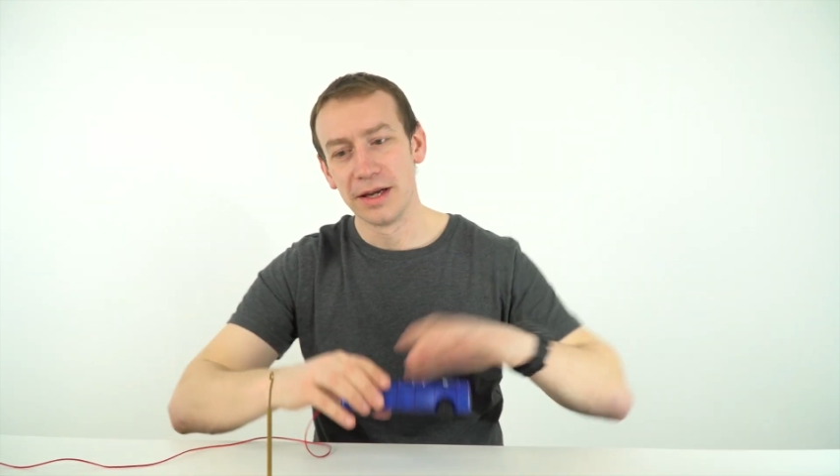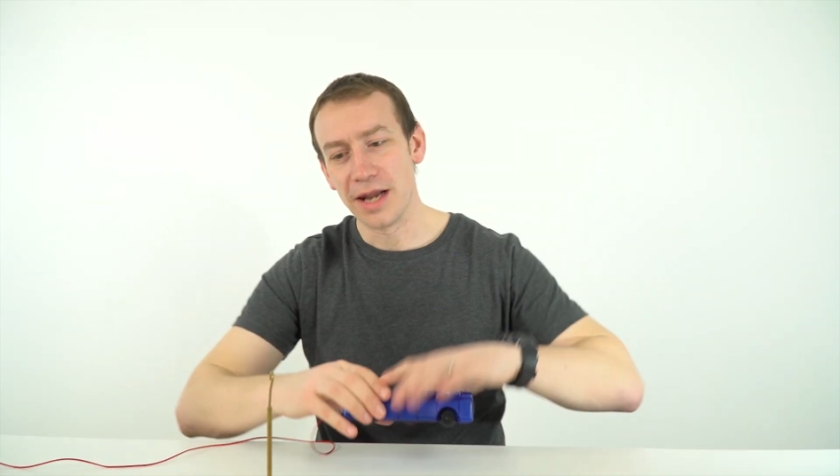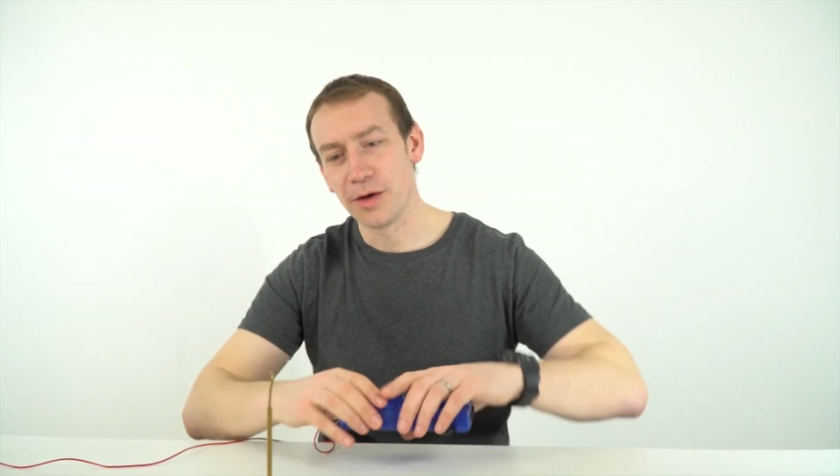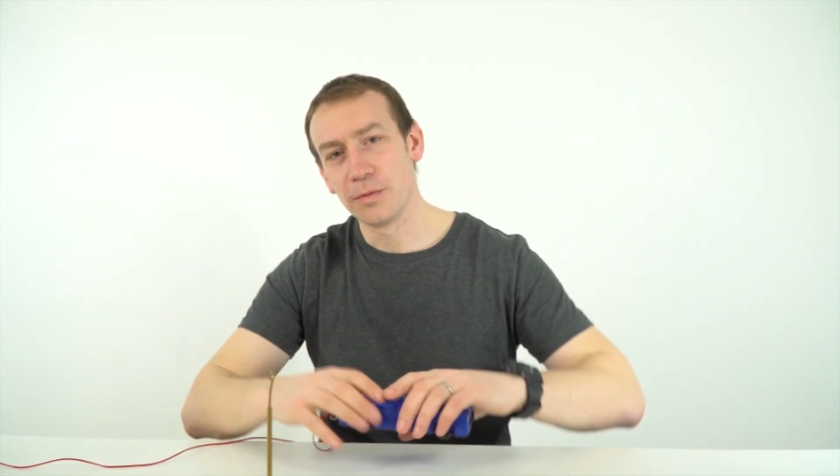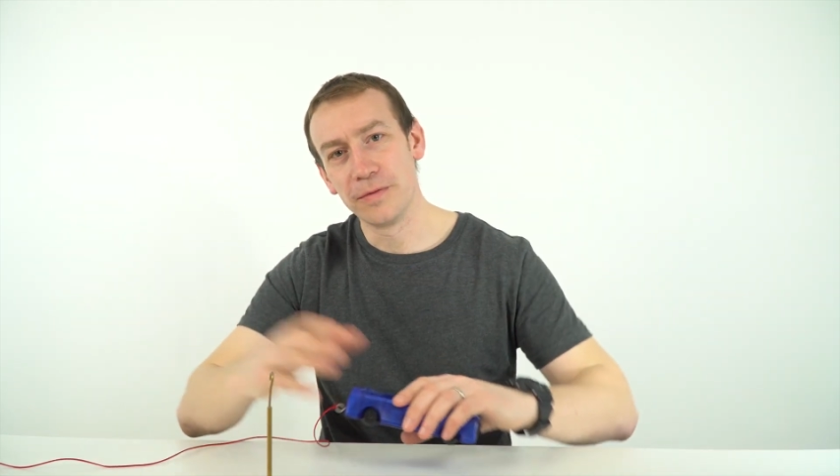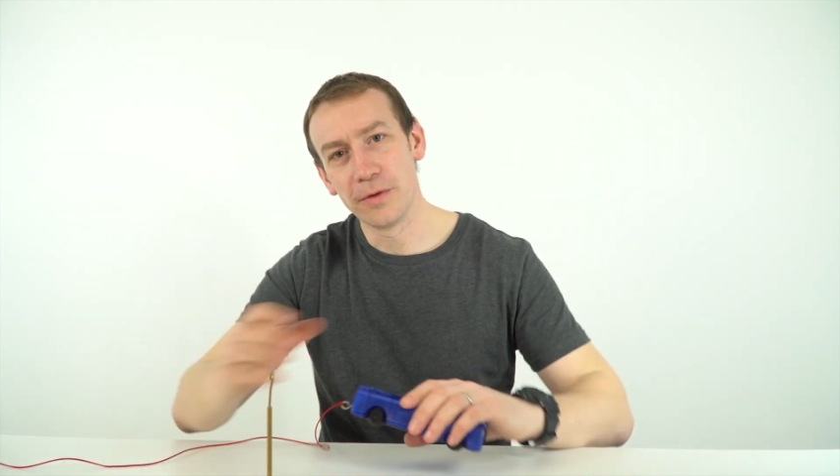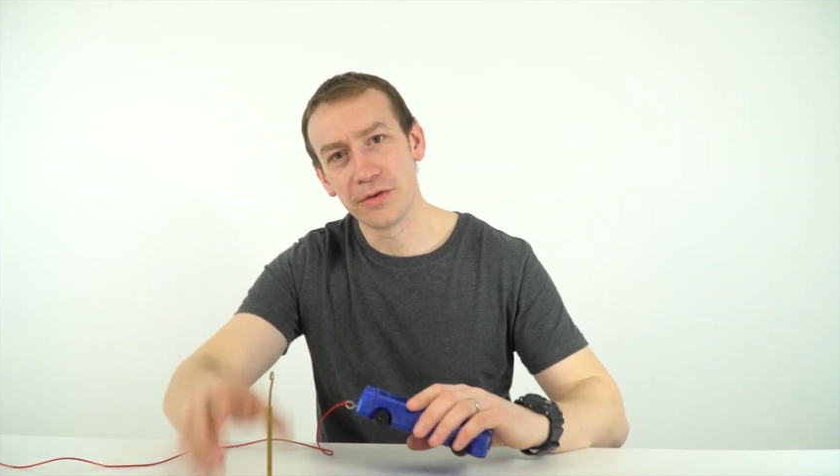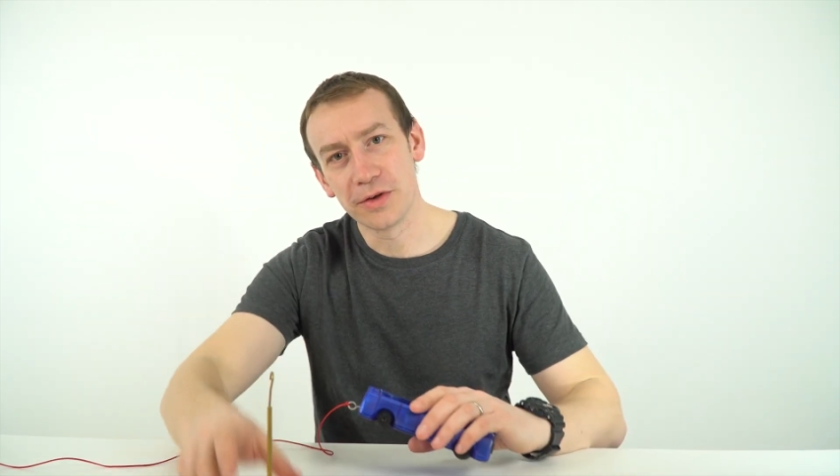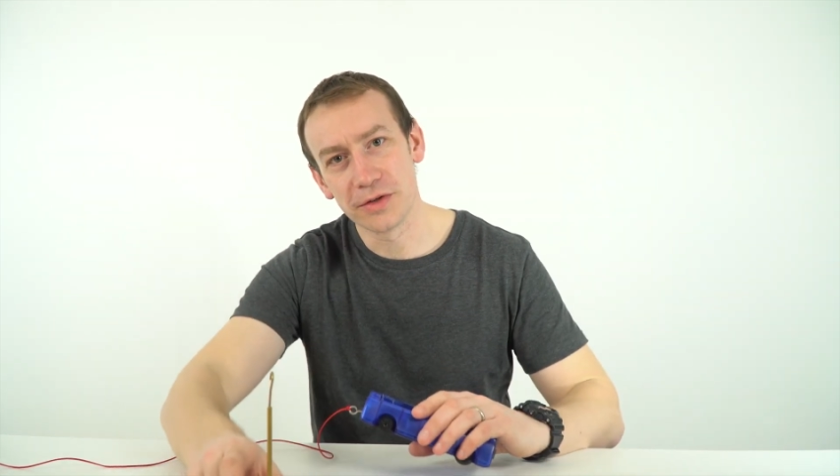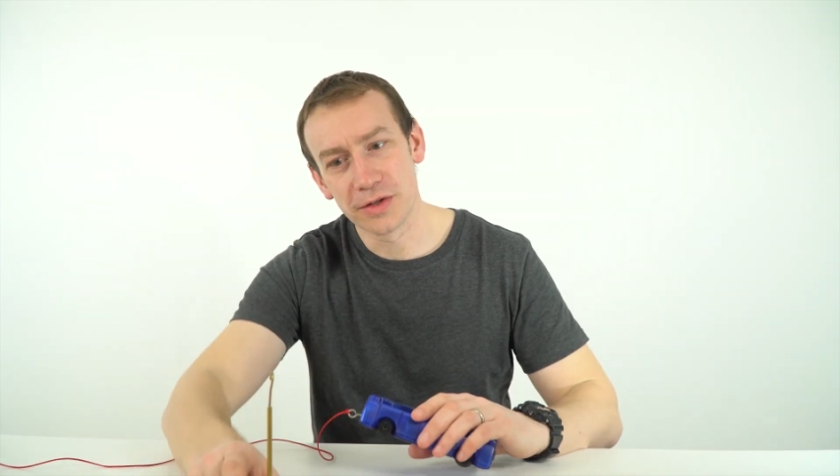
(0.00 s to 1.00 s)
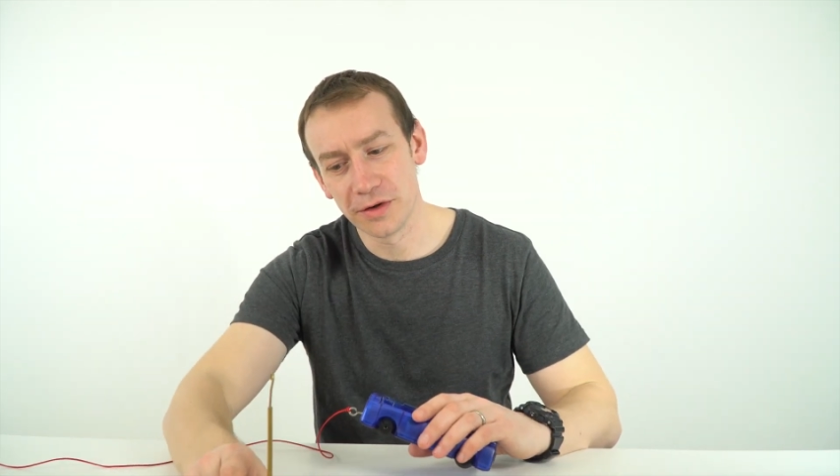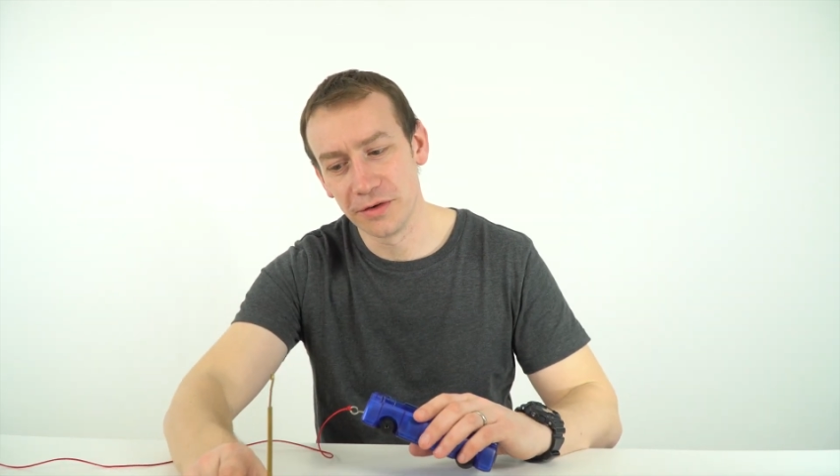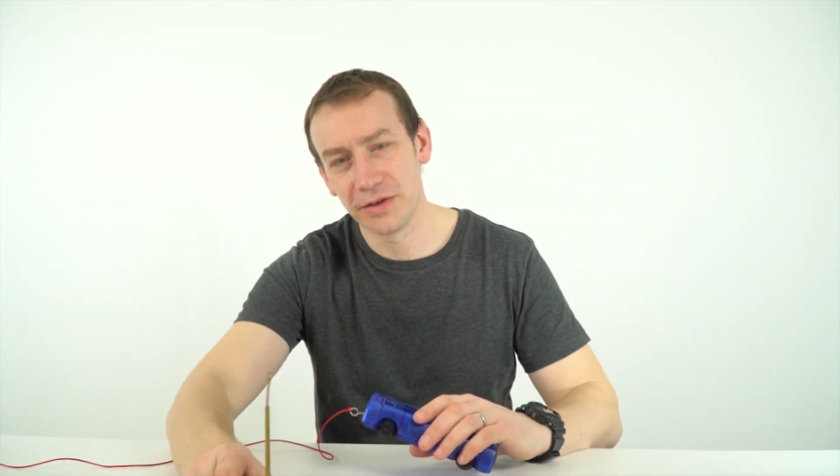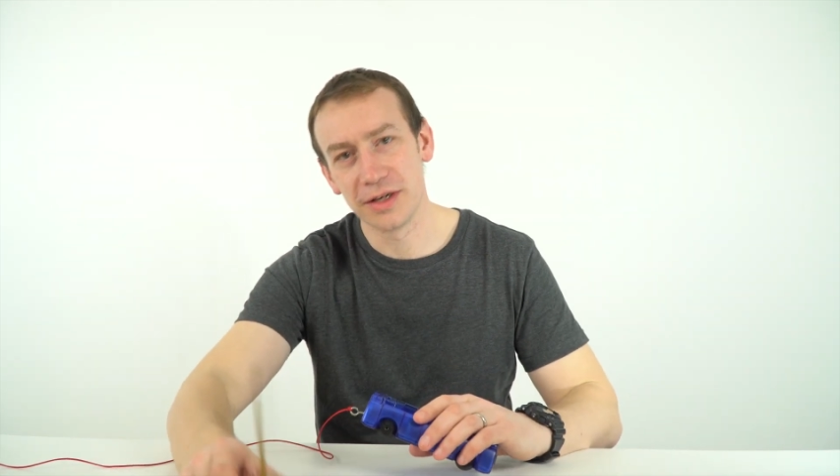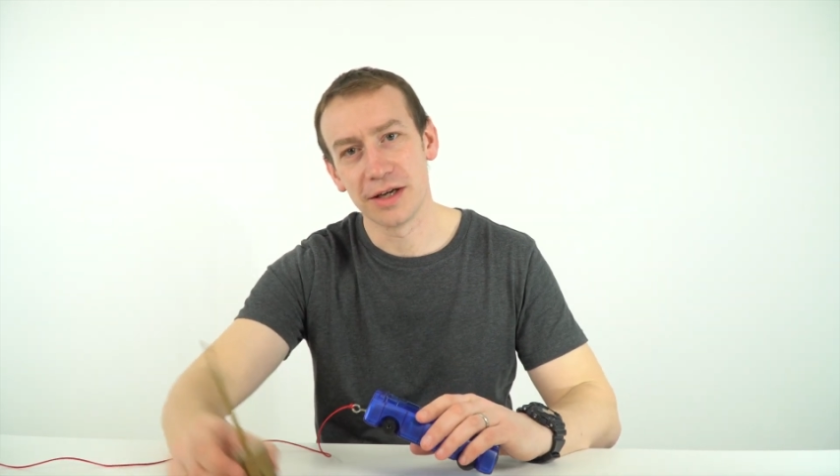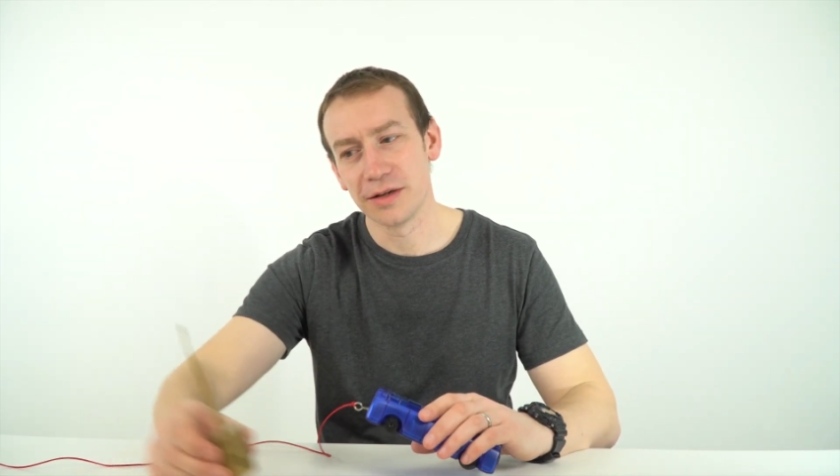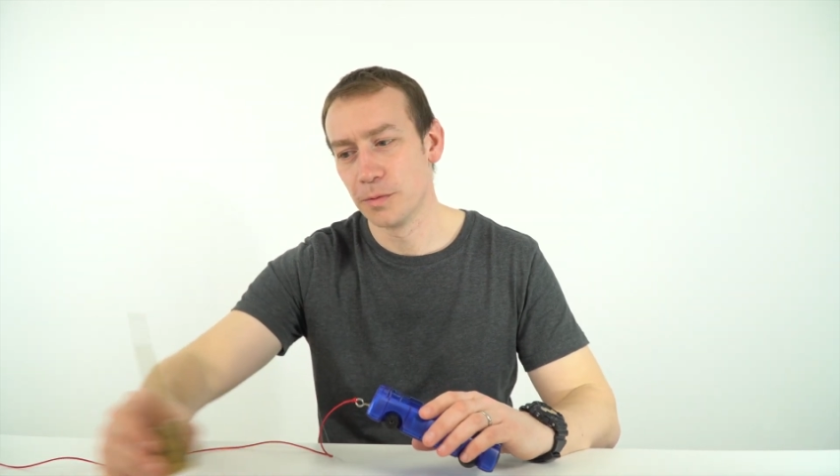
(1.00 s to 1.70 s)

Now we've always got to consider